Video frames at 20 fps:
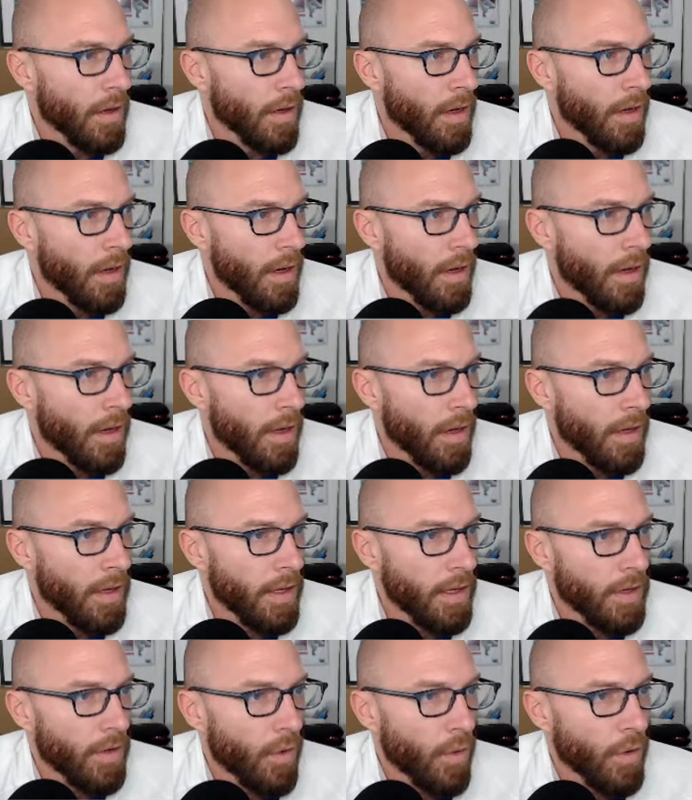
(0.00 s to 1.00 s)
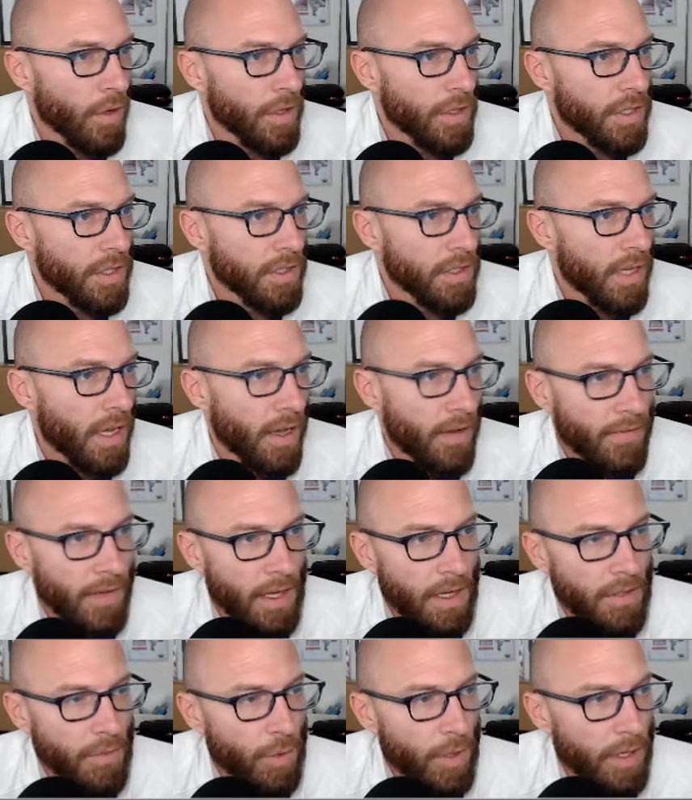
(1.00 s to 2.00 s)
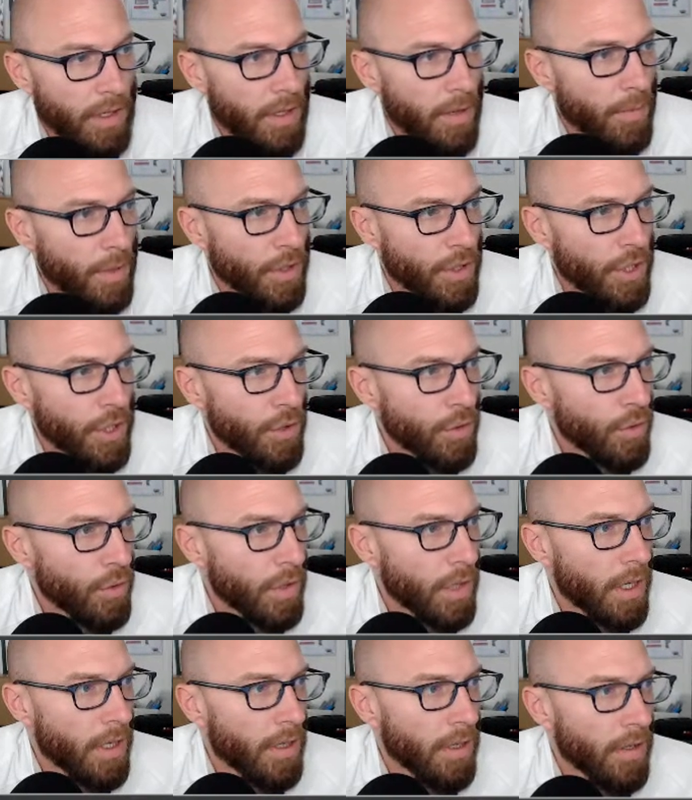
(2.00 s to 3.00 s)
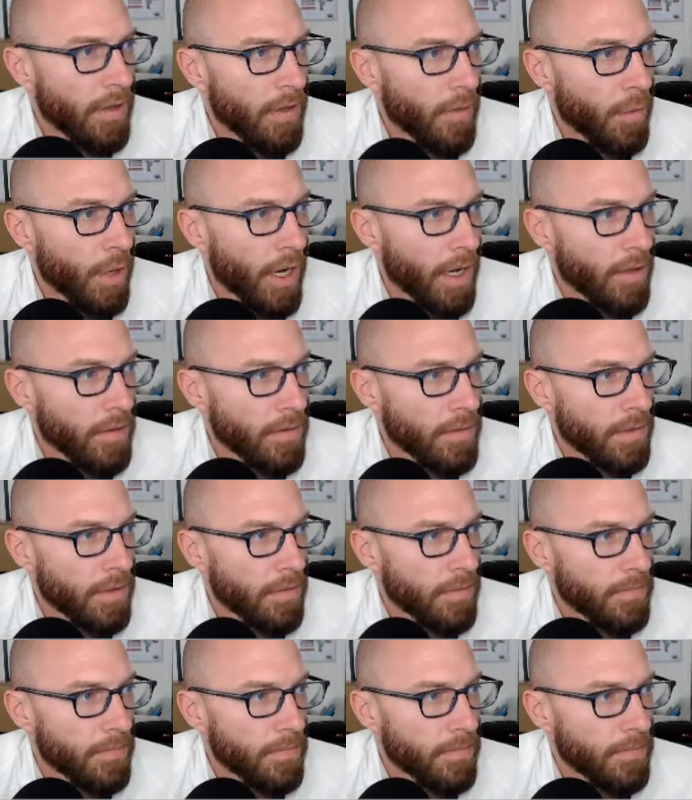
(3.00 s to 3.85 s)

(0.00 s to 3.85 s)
uh, in Origins half case break number two, the Browns.